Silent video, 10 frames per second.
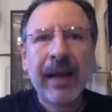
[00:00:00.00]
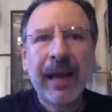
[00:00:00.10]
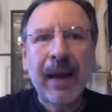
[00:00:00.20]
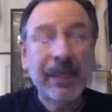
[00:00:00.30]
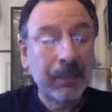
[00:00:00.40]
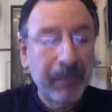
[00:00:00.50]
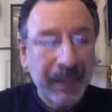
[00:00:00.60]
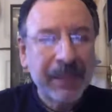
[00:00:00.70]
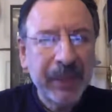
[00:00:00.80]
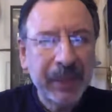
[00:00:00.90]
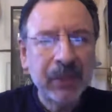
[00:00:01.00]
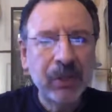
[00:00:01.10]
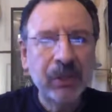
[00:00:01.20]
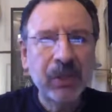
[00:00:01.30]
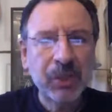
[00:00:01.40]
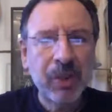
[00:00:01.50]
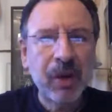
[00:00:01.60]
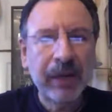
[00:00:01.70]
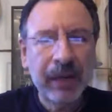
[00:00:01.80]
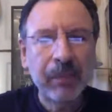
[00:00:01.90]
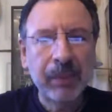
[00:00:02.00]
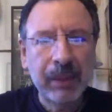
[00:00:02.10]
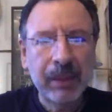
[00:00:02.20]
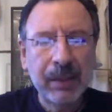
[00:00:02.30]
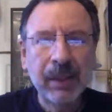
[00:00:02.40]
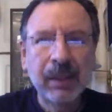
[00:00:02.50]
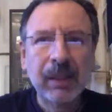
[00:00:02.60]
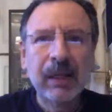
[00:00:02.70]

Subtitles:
I think the best thing we can do for the smaller companies